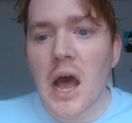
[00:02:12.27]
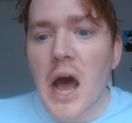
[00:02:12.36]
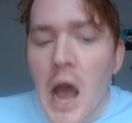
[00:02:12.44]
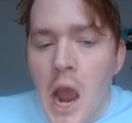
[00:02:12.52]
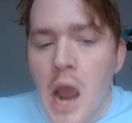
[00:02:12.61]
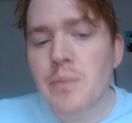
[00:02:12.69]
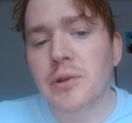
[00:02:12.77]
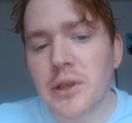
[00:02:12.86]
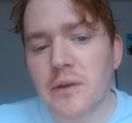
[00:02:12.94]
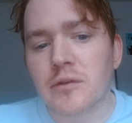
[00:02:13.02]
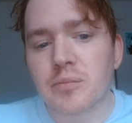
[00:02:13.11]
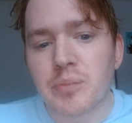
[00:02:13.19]
I
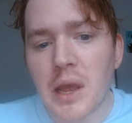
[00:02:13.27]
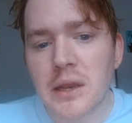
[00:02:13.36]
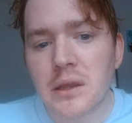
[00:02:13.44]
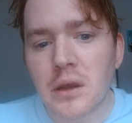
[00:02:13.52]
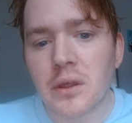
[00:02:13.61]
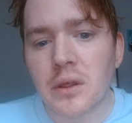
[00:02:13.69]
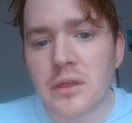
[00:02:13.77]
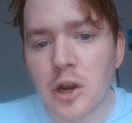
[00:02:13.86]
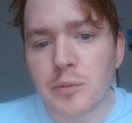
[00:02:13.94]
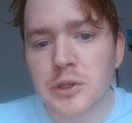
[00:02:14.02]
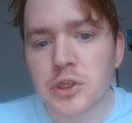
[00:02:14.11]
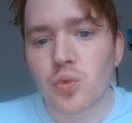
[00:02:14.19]
believe, depending on the
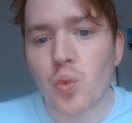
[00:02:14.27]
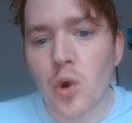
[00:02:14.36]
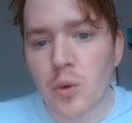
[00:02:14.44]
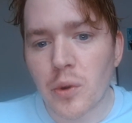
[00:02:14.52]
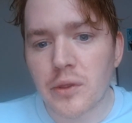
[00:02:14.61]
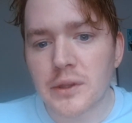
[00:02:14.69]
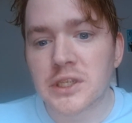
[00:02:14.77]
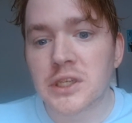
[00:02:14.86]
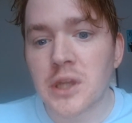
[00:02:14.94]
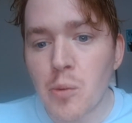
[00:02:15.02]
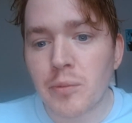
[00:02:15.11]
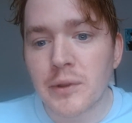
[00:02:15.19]
therapist you work with,
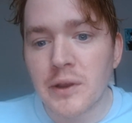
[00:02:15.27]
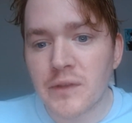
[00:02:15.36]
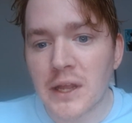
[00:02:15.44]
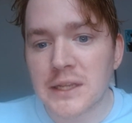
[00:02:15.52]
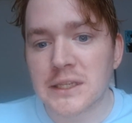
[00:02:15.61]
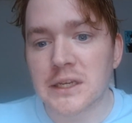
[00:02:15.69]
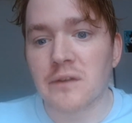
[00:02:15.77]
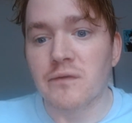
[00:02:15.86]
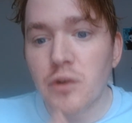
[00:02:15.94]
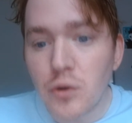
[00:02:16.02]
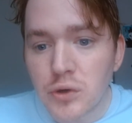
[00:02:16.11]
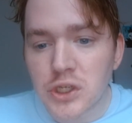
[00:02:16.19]
some will believe that it's the
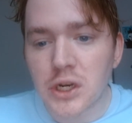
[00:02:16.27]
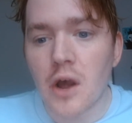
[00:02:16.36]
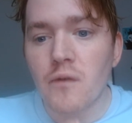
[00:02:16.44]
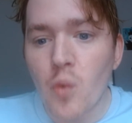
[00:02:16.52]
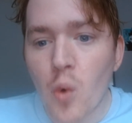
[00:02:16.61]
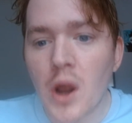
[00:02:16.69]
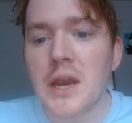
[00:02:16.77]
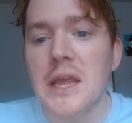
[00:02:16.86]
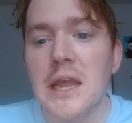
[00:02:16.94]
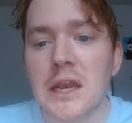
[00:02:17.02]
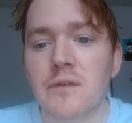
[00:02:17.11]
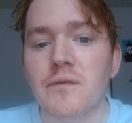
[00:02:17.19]
confusion of one
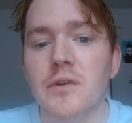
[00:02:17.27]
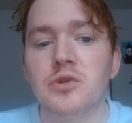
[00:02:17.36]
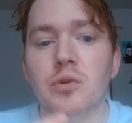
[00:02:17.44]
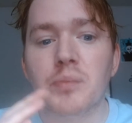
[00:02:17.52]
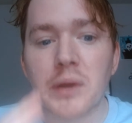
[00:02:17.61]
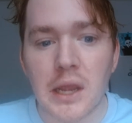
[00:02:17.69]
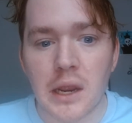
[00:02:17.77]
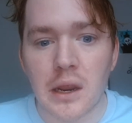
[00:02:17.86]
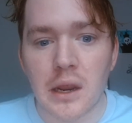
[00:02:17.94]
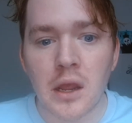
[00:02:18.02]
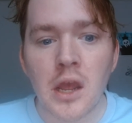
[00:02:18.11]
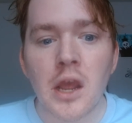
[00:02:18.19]
individual being
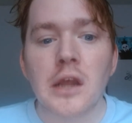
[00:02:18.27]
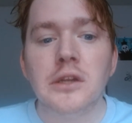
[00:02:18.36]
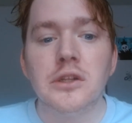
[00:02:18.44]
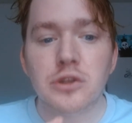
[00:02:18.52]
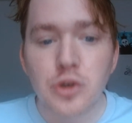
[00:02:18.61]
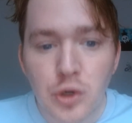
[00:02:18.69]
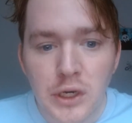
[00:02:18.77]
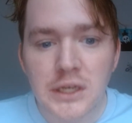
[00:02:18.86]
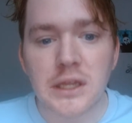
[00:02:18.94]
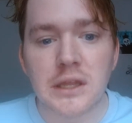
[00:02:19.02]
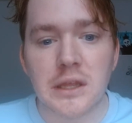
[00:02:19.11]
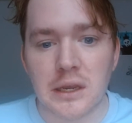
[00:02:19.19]
deluded
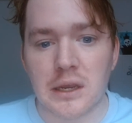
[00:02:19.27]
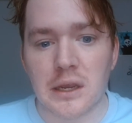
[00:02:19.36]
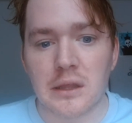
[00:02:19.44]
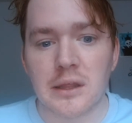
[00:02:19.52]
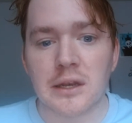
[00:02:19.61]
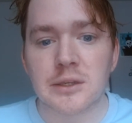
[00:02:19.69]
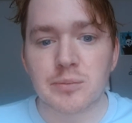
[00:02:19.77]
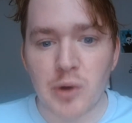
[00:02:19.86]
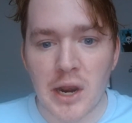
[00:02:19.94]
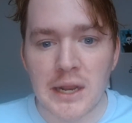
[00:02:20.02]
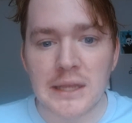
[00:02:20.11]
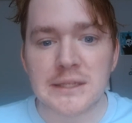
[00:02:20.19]
to thinking that its
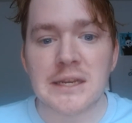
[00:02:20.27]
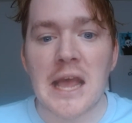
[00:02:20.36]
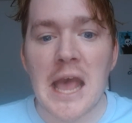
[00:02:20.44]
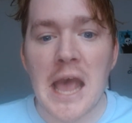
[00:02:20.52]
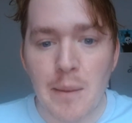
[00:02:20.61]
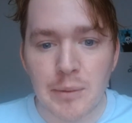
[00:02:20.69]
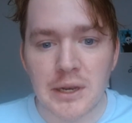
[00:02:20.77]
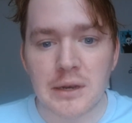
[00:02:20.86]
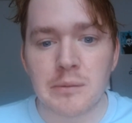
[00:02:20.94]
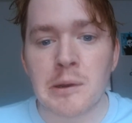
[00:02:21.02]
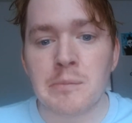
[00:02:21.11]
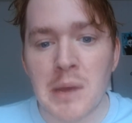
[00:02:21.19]
brain is
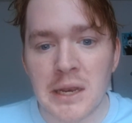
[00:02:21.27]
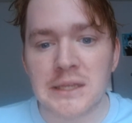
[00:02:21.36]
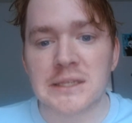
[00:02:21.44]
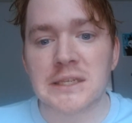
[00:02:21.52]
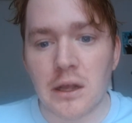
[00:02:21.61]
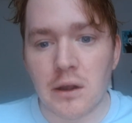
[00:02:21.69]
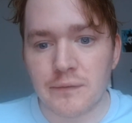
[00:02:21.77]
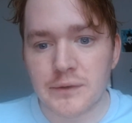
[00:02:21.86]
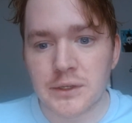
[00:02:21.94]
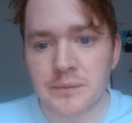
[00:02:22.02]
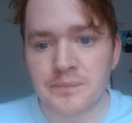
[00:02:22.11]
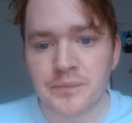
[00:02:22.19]
inhabited by many selves.